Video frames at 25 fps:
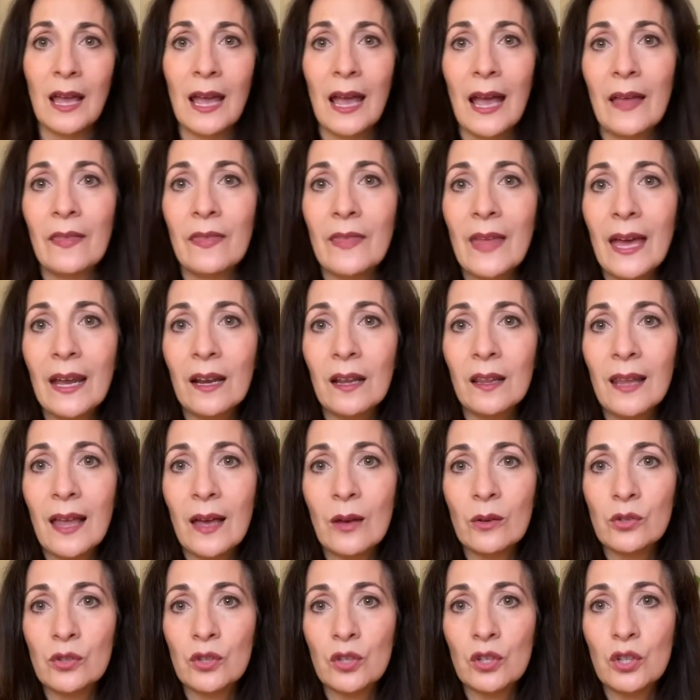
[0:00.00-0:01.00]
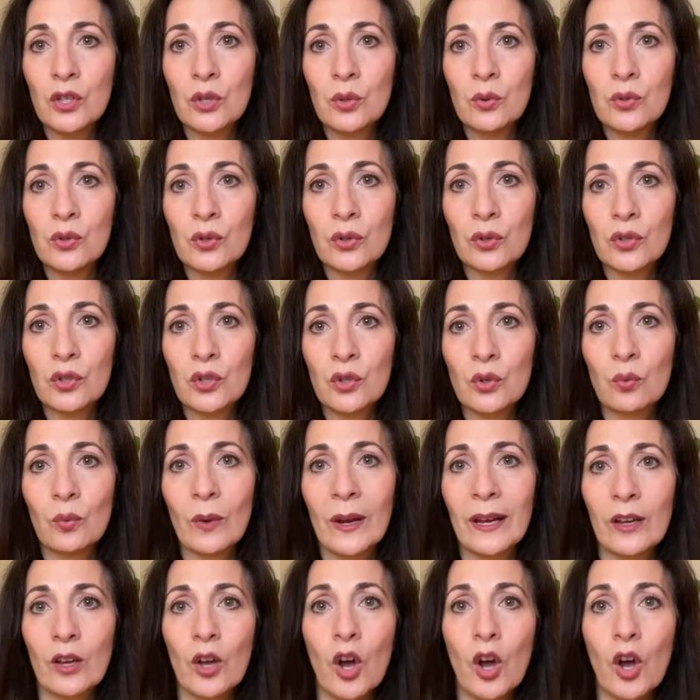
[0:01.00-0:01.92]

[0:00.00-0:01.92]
and that allows the user to write